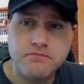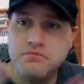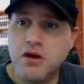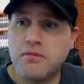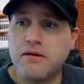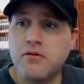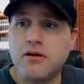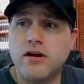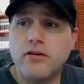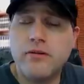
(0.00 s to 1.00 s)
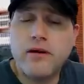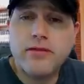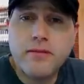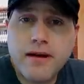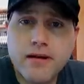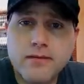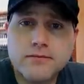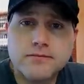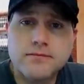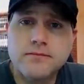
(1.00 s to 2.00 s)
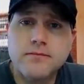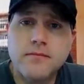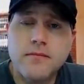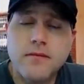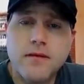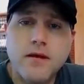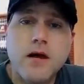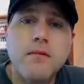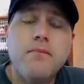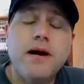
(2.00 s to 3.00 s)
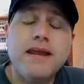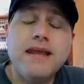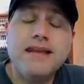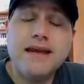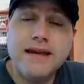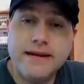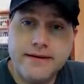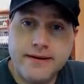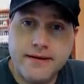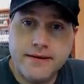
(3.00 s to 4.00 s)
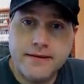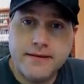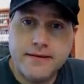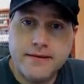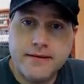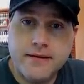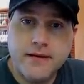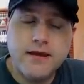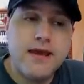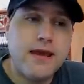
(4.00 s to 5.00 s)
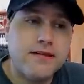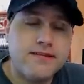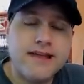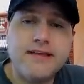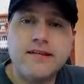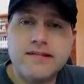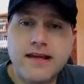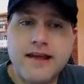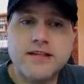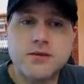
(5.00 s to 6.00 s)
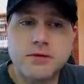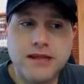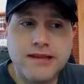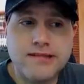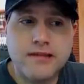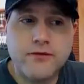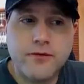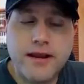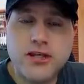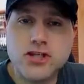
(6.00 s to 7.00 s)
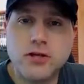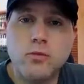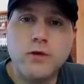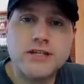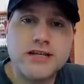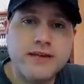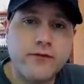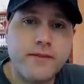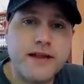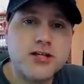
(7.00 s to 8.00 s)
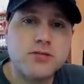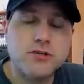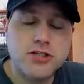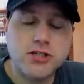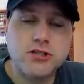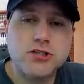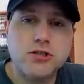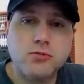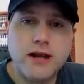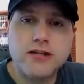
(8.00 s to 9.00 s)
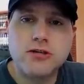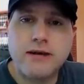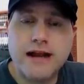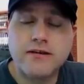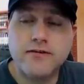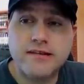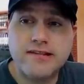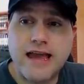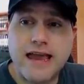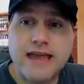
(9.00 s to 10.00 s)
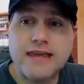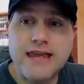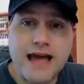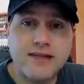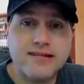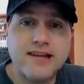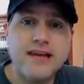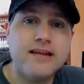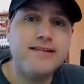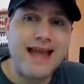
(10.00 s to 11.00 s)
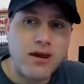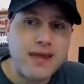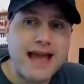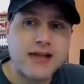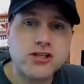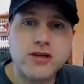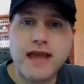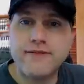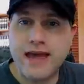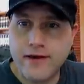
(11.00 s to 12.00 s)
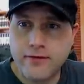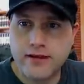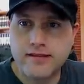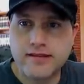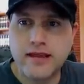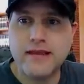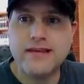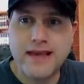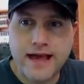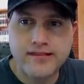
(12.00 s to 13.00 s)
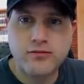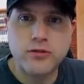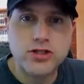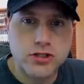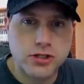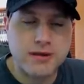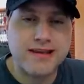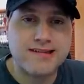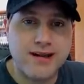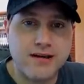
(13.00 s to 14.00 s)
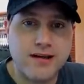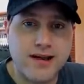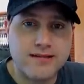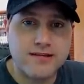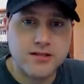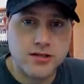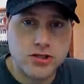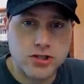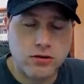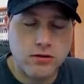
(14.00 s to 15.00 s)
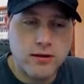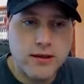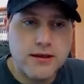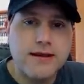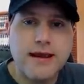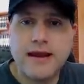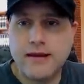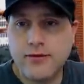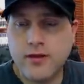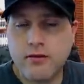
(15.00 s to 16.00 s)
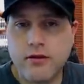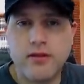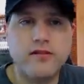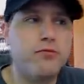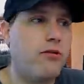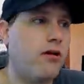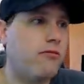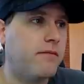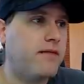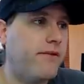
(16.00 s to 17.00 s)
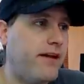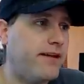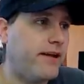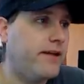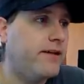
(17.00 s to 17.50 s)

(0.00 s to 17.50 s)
Nobody would have known the, the better. But he didn't. He instead decided to release the information, which information was used to retroactively say, yes, now we actually have evidence, yes, what you're doing is unconstitutional. And in theory, those programs have ended.